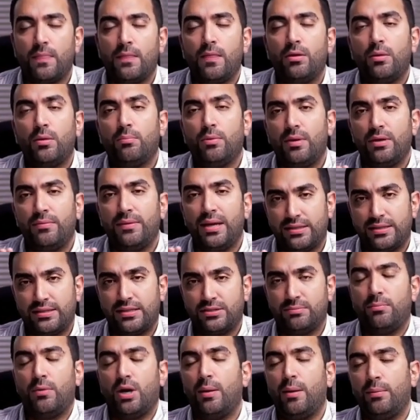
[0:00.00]
To prevent this
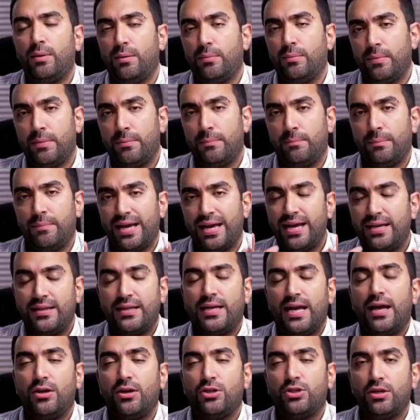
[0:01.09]
problem, pay
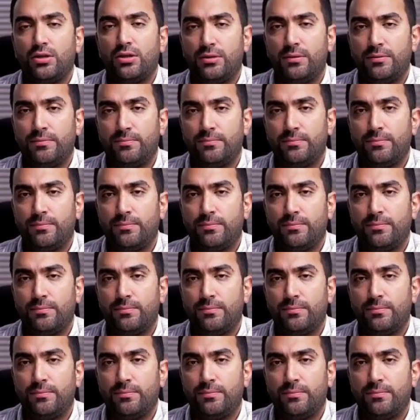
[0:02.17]
attention.